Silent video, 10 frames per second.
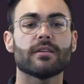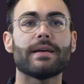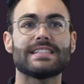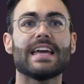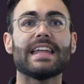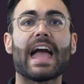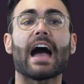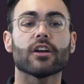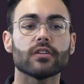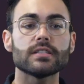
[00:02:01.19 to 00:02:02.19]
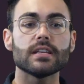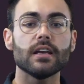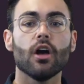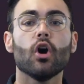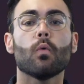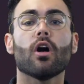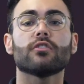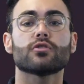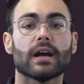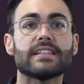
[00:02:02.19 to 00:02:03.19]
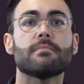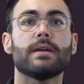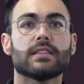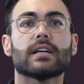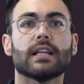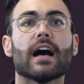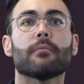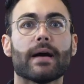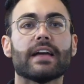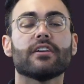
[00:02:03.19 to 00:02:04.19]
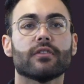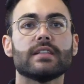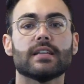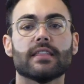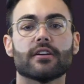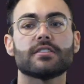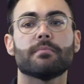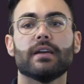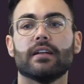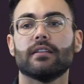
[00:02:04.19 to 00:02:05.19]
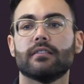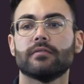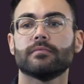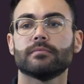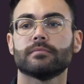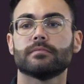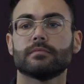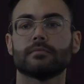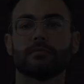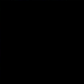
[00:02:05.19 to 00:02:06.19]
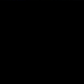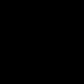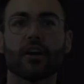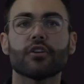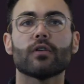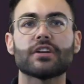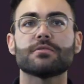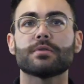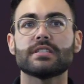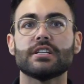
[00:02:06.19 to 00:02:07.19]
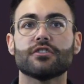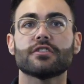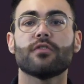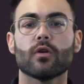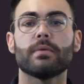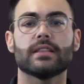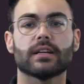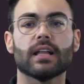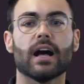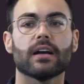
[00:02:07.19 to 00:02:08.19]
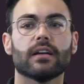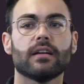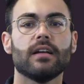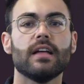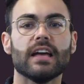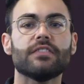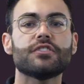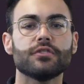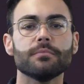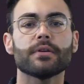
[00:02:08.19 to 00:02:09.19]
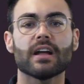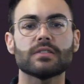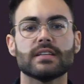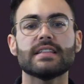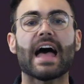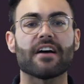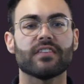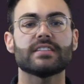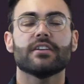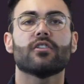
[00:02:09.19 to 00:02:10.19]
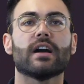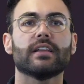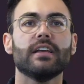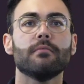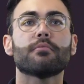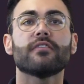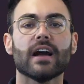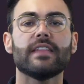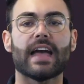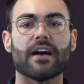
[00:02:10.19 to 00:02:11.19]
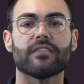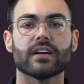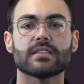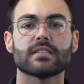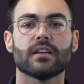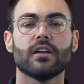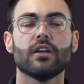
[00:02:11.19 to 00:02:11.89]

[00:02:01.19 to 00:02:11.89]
on maintaining accuracy while trying to beat the clock by increasing their speed. Here is the error correction procedures for Beat the Clock. If the student pronounces the affix incorrectly, provide the affix.